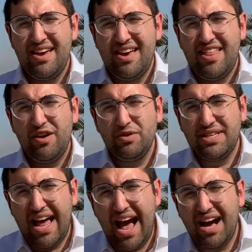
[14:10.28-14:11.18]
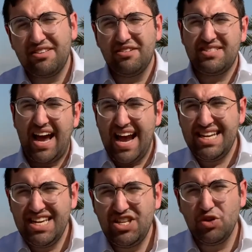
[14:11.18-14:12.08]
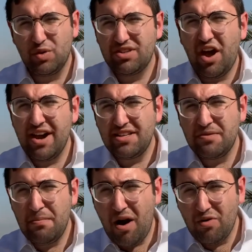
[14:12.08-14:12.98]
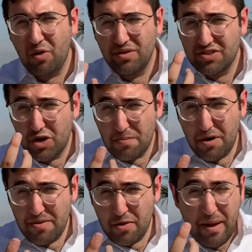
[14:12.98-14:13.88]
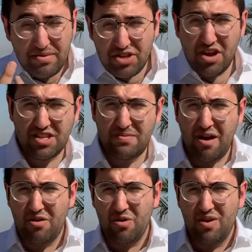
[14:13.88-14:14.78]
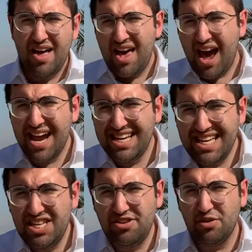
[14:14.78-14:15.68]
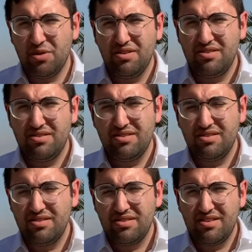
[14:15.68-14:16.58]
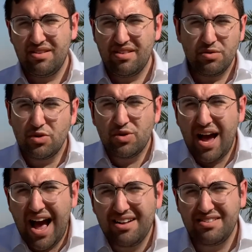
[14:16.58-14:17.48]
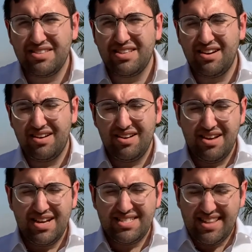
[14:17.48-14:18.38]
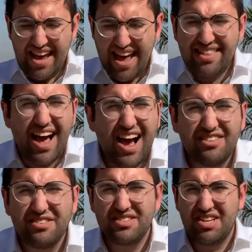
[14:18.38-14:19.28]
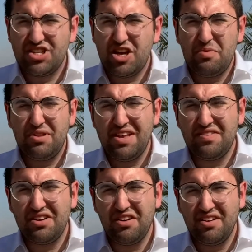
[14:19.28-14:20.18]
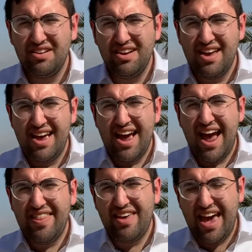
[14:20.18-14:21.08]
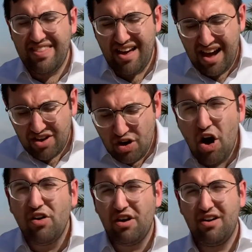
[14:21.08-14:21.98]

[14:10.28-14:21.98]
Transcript: There was an achdus. I need you. We're dying tomorrow. And story Purim, their mom was dying tomorrow. I need you. There was also achdus there. So they had the achdus kishach b'levachad. And they had the hakara.